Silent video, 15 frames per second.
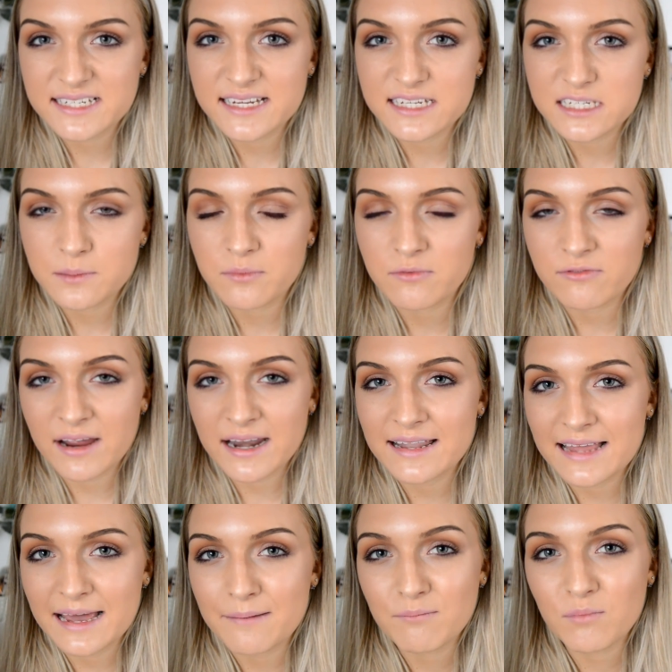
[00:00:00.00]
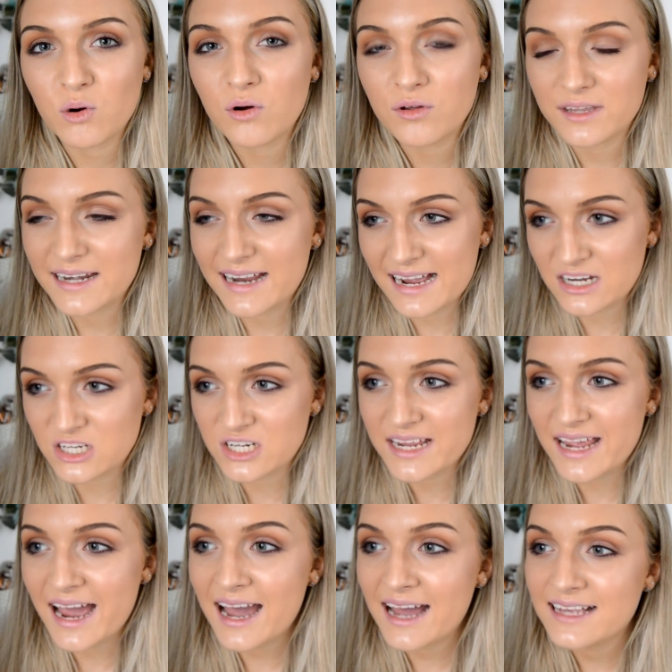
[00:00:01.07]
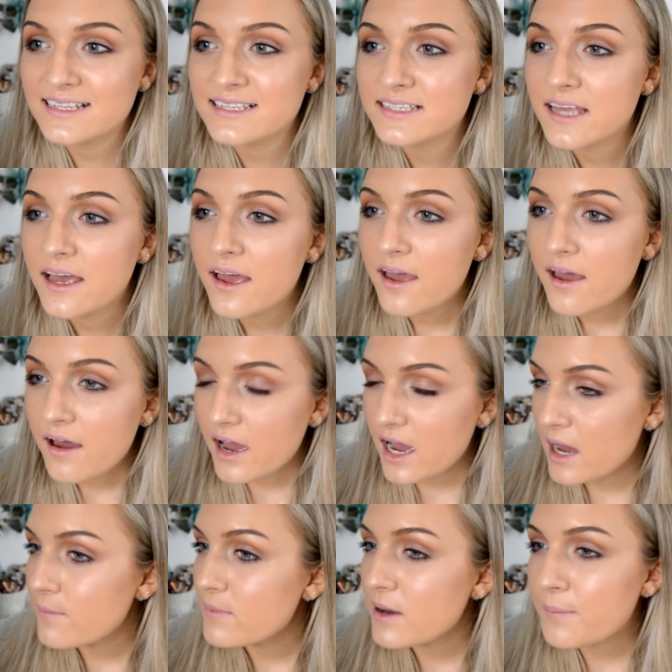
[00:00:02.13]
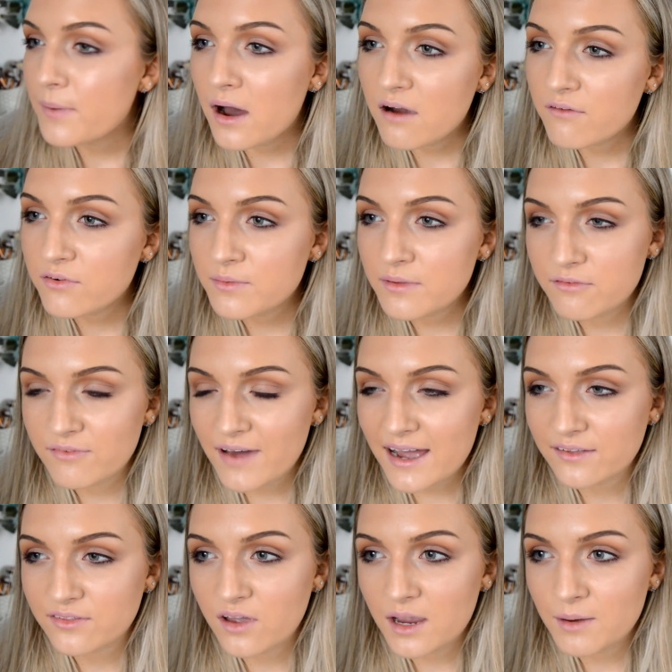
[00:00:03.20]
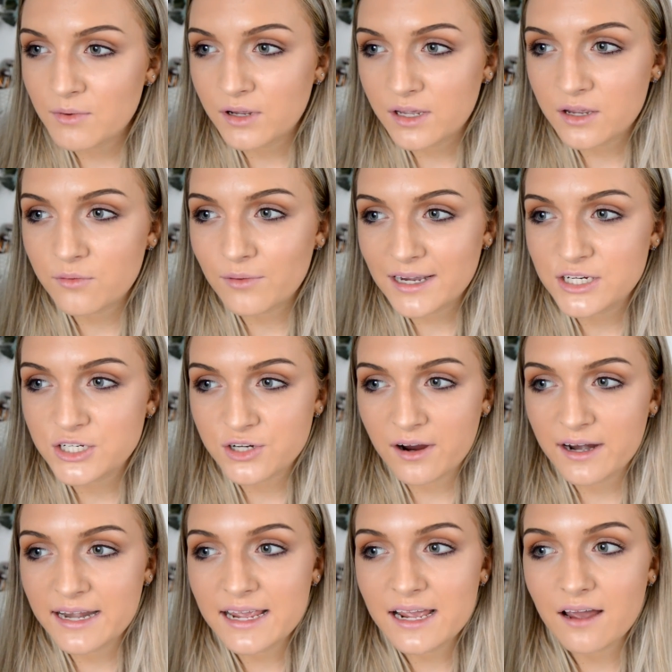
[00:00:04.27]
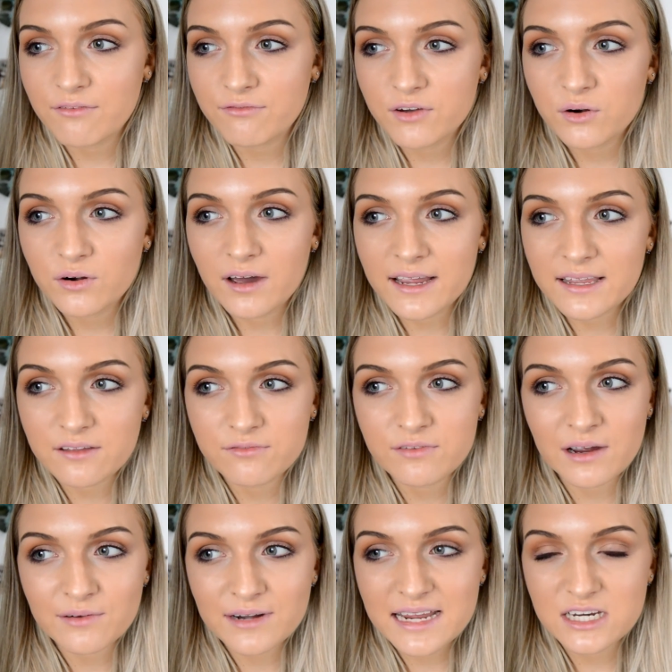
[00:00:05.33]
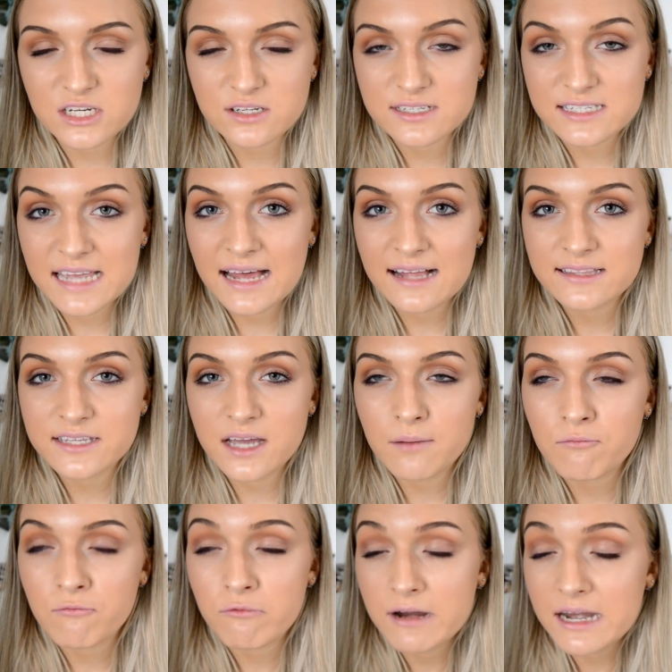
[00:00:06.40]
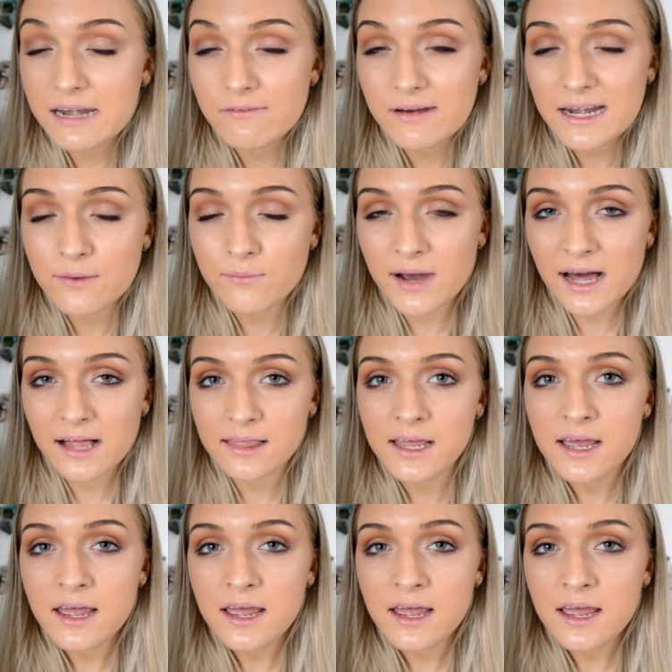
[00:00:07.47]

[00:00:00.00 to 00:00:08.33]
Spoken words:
it to prevent that more than it actually has. But apart from the fact that I'm looking quite shiny, I feel like the foundation's held up really well.